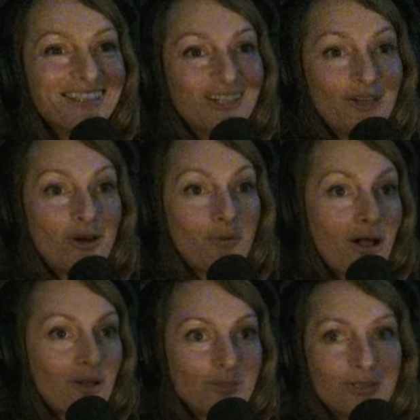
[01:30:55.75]
you know, while I
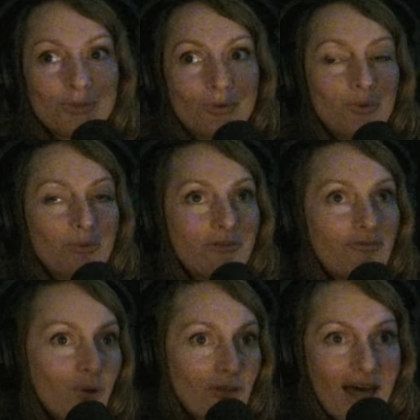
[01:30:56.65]
was in school before
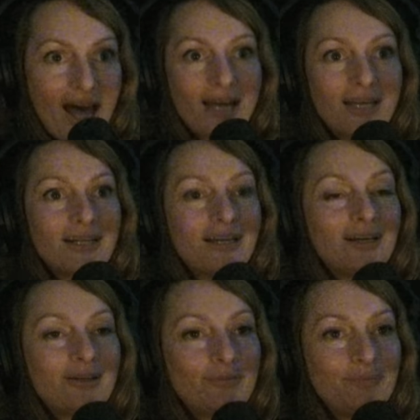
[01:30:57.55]
that,
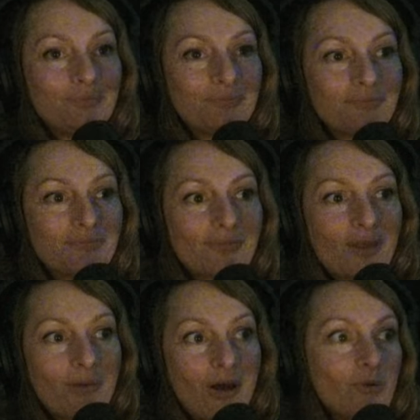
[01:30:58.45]
um,
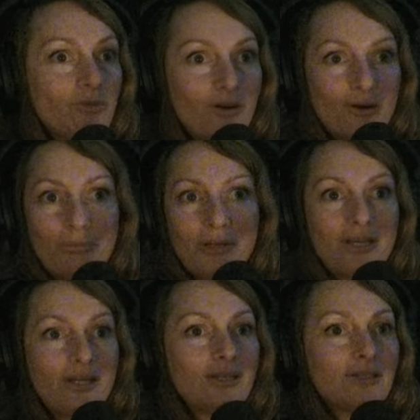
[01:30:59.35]
my own therapy
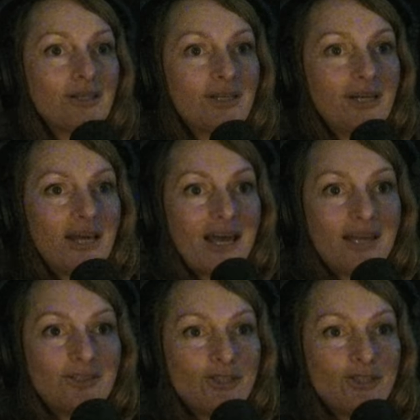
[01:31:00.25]
and, and just